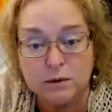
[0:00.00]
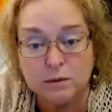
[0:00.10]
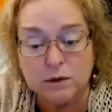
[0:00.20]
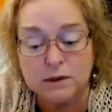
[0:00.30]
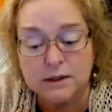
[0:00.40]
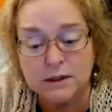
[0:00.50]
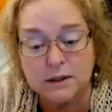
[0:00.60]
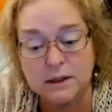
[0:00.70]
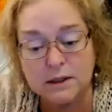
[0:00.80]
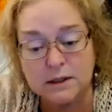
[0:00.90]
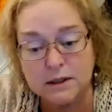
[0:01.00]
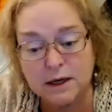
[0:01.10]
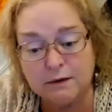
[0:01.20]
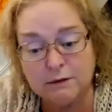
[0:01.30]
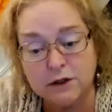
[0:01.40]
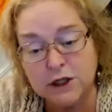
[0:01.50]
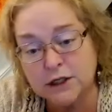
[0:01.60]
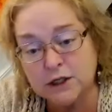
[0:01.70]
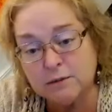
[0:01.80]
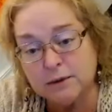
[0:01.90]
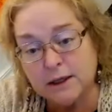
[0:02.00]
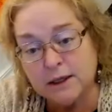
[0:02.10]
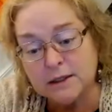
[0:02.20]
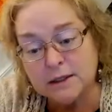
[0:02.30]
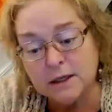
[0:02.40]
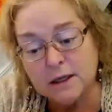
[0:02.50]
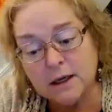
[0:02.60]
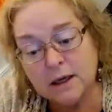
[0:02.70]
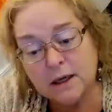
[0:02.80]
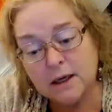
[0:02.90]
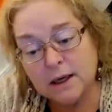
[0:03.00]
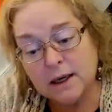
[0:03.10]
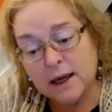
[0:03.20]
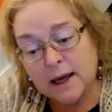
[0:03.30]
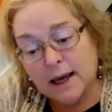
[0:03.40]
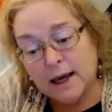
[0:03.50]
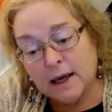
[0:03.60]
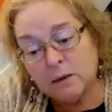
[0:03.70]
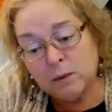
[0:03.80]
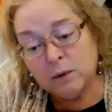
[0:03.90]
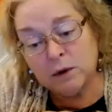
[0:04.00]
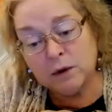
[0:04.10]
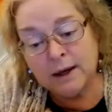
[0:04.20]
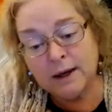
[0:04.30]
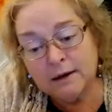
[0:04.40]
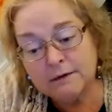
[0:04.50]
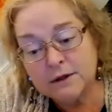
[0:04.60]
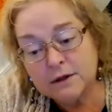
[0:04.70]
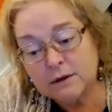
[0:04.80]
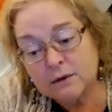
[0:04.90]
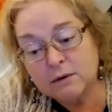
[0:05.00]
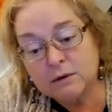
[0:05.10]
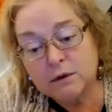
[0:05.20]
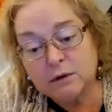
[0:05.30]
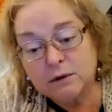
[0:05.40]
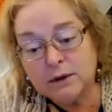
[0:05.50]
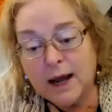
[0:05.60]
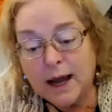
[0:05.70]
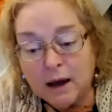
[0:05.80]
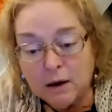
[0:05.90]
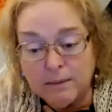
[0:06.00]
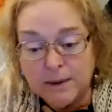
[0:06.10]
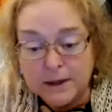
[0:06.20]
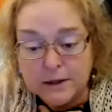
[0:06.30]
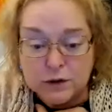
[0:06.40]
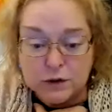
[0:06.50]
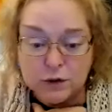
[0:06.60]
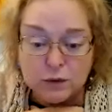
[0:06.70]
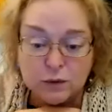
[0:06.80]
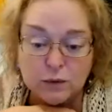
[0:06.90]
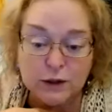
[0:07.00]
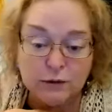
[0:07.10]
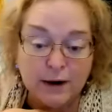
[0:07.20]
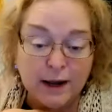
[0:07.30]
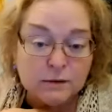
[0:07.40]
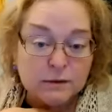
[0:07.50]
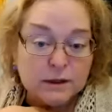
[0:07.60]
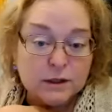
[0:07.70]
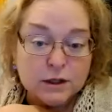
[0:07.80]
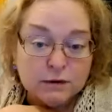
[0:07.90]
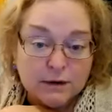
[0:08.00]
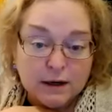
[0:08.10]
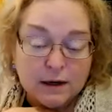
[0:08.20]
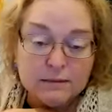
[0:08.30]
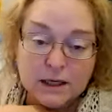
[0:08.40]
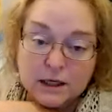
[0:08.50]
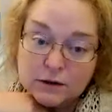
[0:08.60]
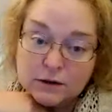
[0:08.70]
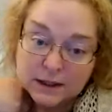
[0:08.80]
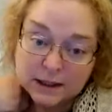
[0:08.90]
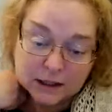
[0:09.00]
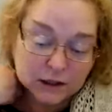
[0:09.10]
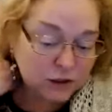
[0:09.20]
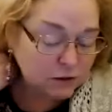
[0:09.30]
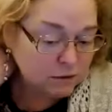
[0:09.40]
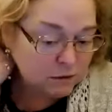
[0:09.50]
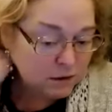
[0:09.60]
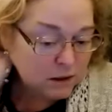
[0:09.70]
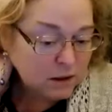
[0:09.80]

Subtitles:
The world is an ever-changing place. And we're going to have to learn how best to interact with each other and come to understand each other.